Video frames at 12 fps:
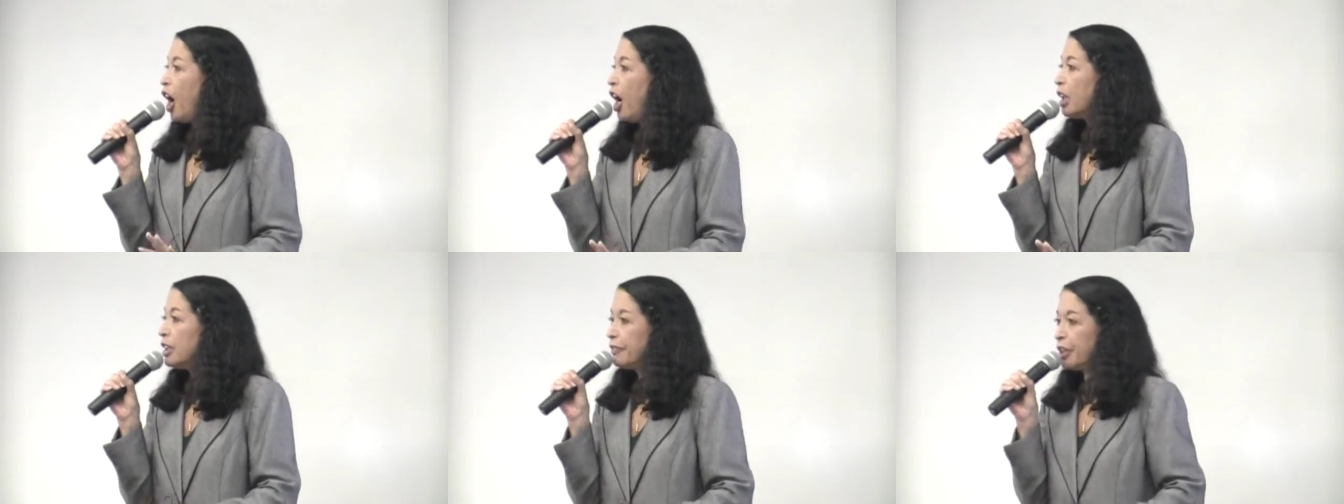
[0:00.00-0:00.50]

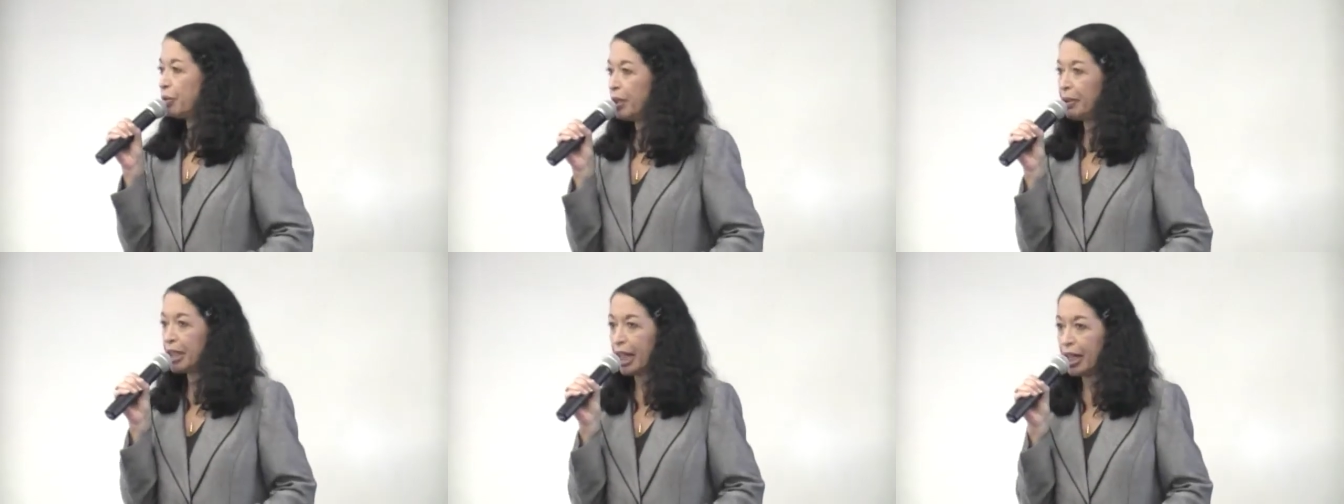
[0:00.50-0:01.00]
all of the
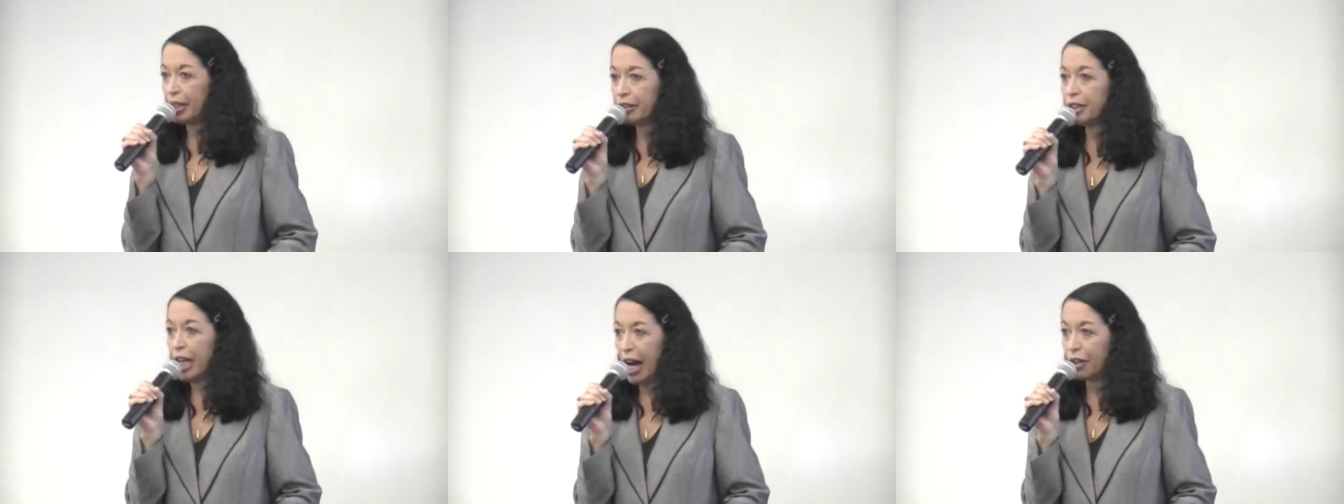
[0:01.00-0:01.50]
women get
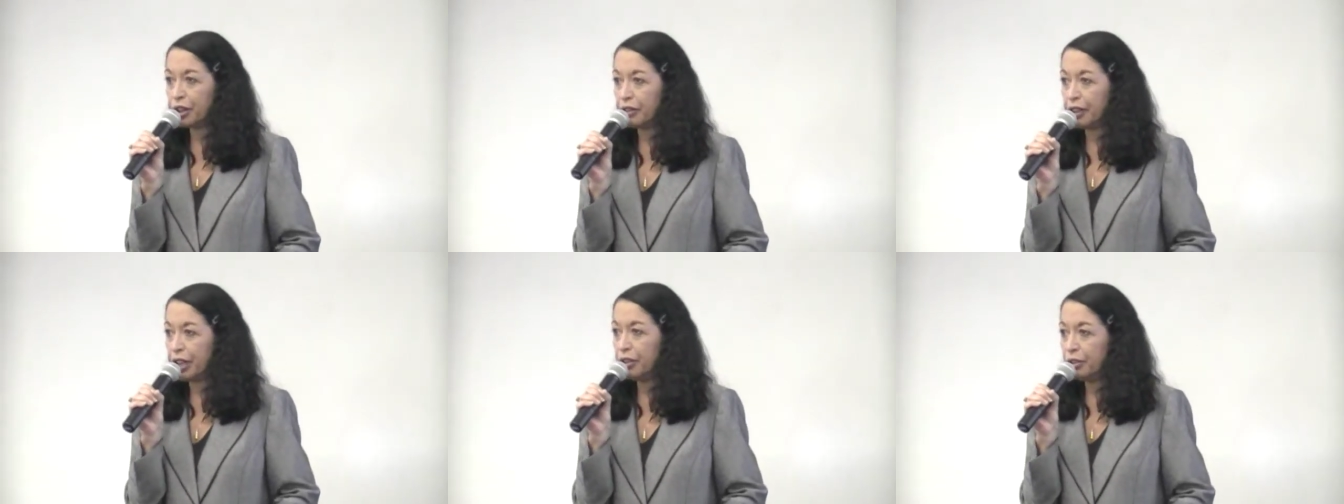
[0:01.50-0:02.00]
out to
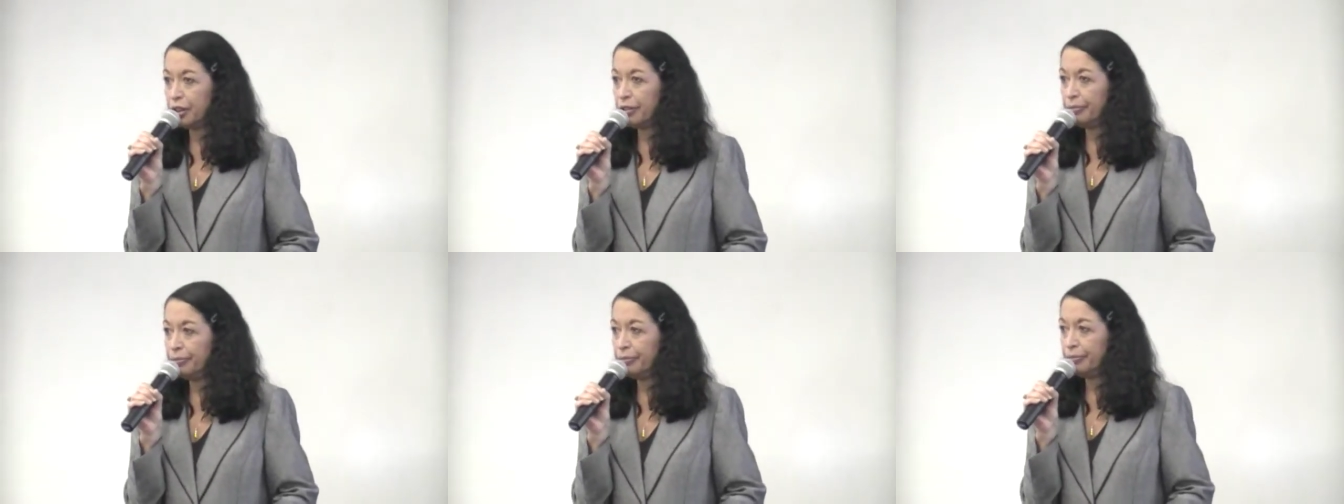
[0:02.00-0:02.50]
vote,
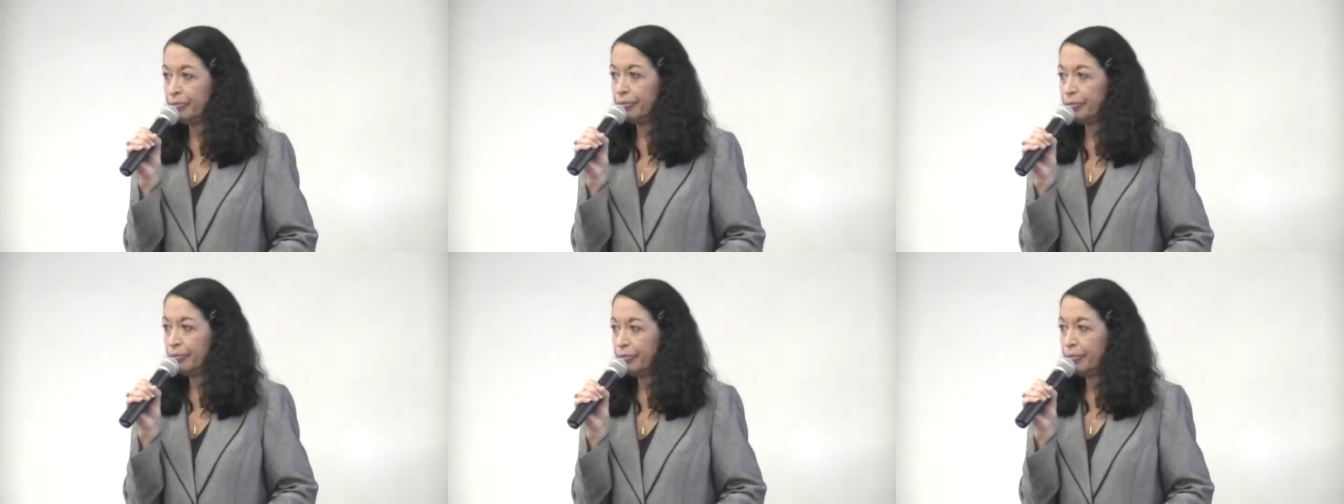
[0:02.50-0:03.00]

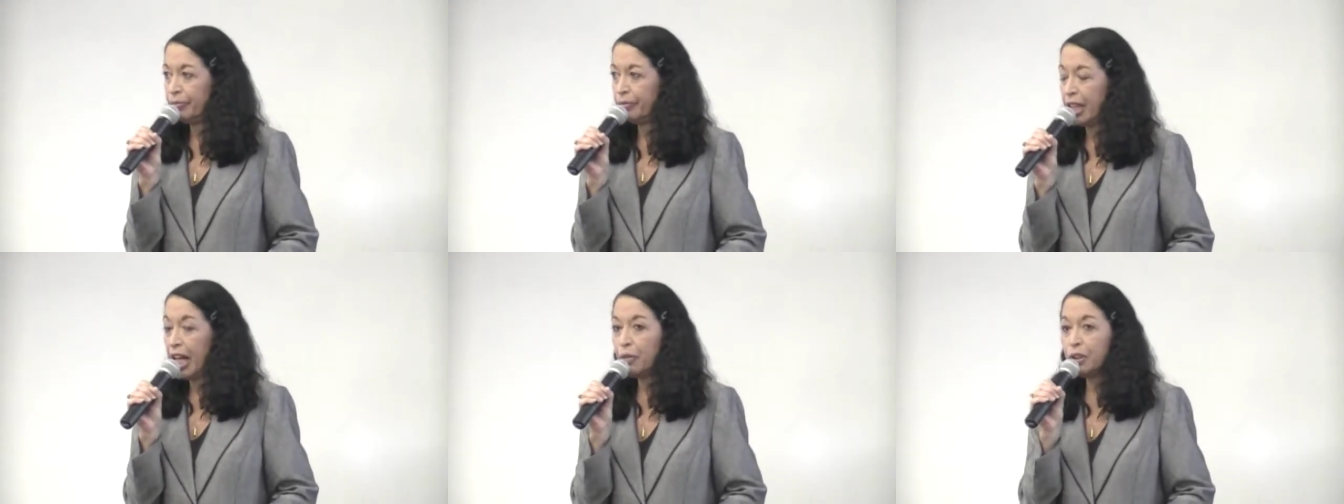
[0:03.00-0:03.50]

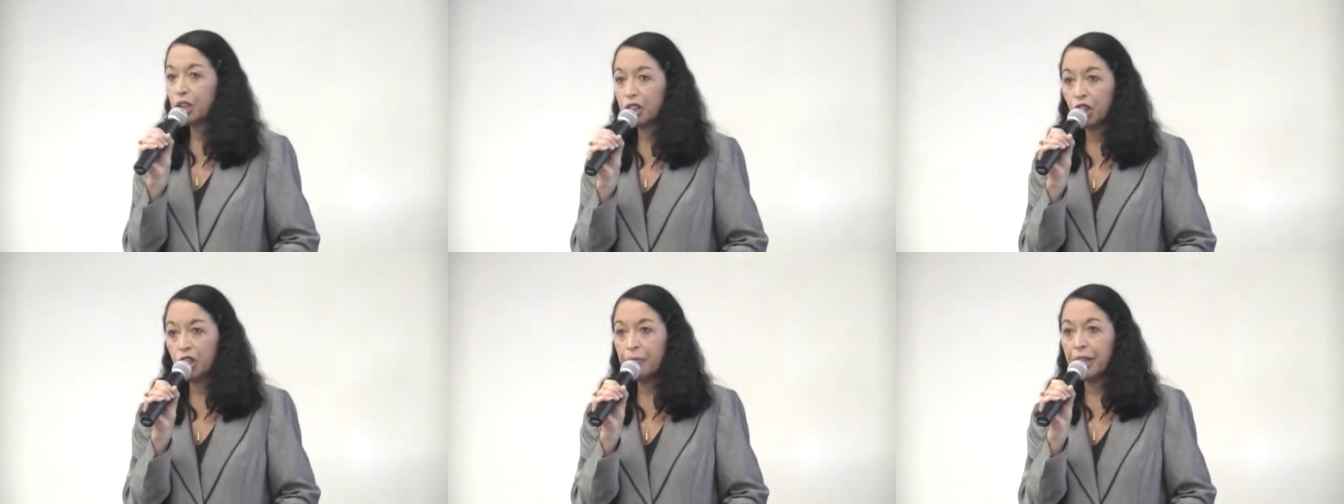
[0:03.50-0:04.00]
they will
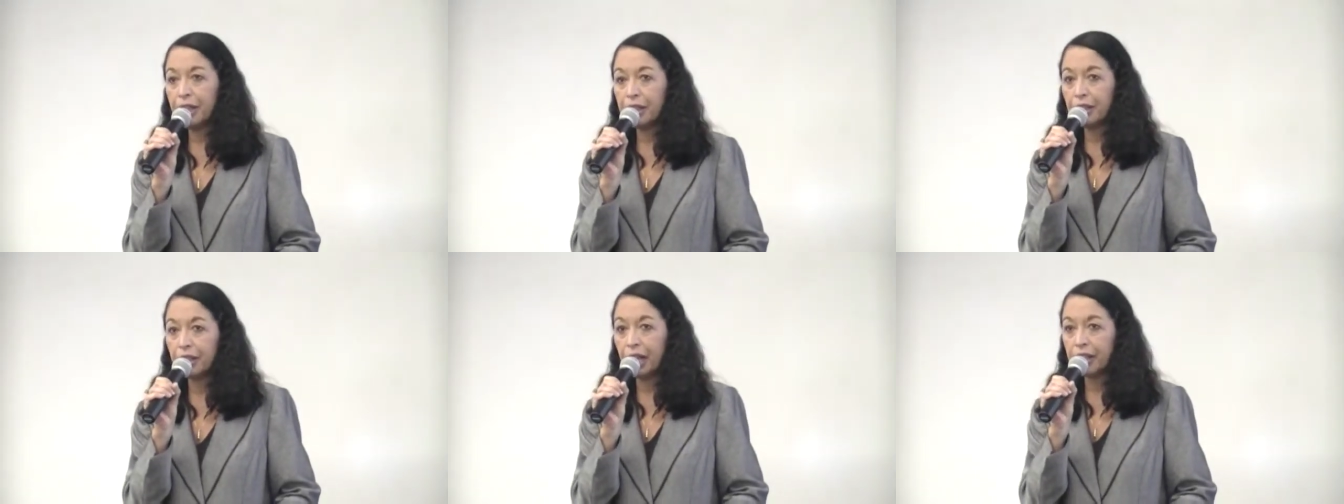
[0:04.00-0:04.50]
determine
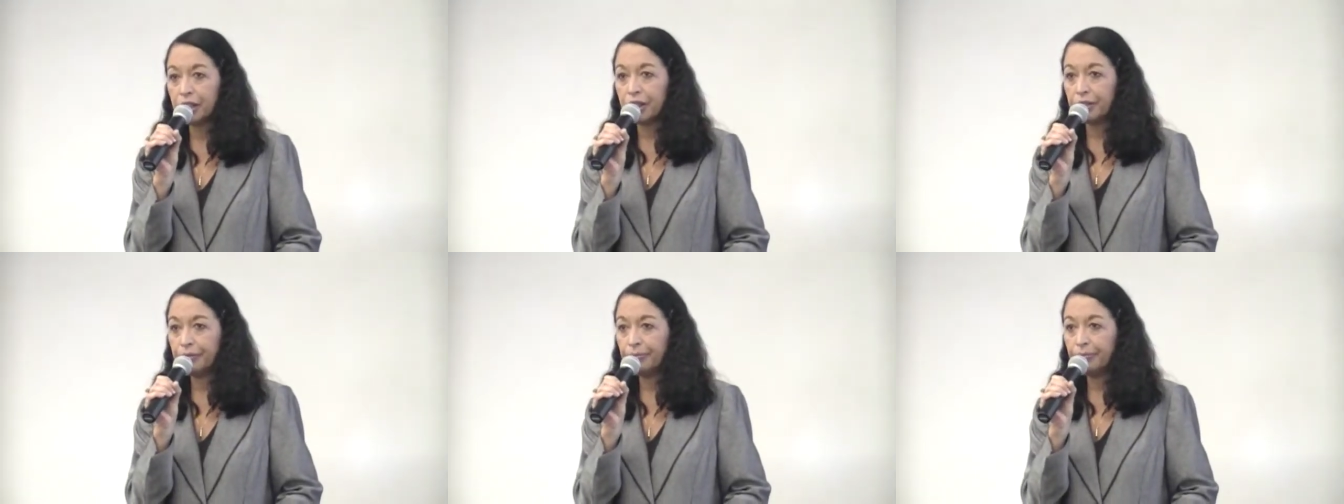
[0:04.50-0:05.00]
this
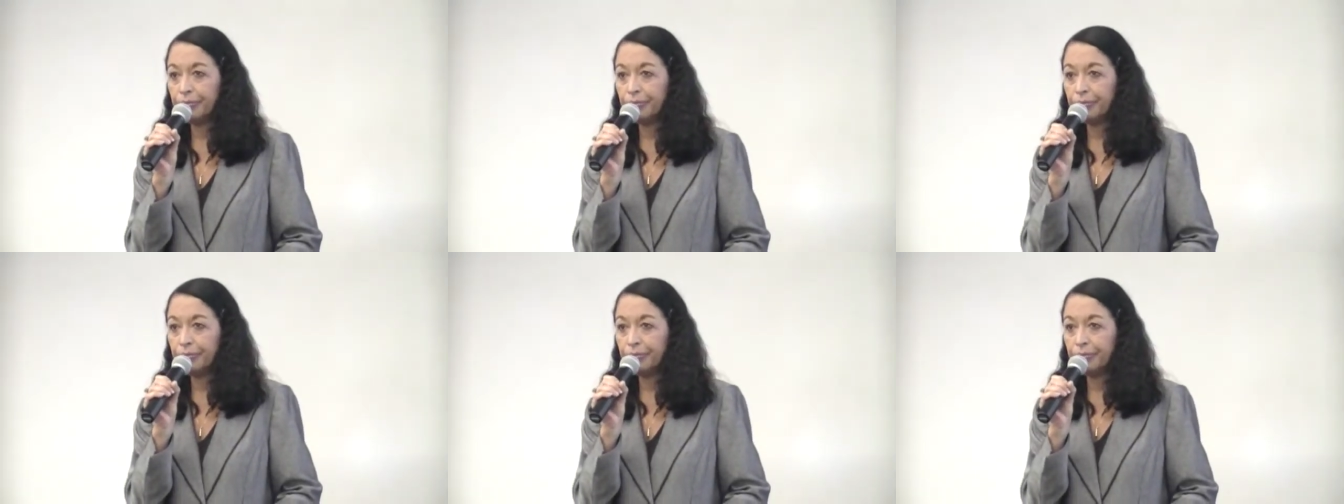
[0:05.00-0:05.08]
election.